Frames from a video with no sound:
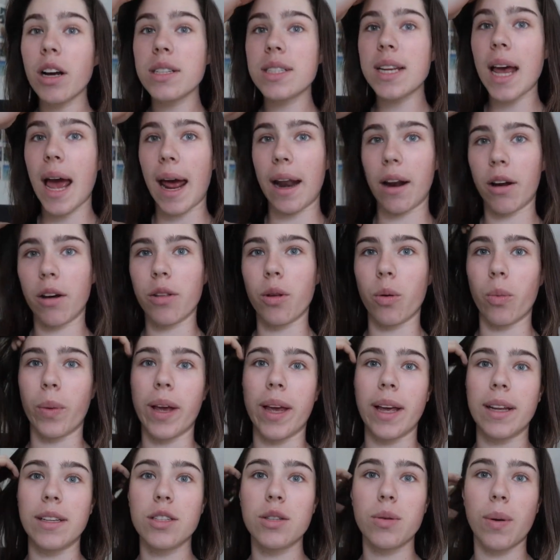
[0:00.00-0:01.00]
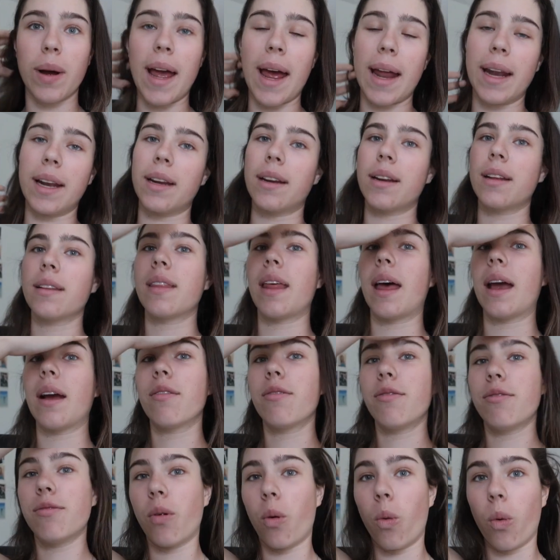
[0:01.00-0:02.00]
not to edit on the weekend. So I edited like
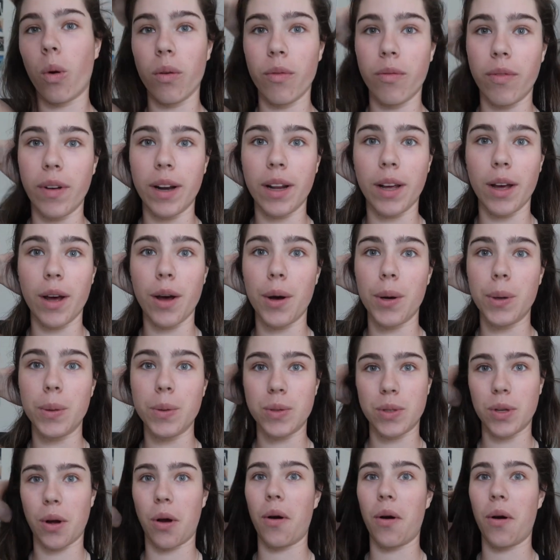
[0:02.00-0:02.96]
four videos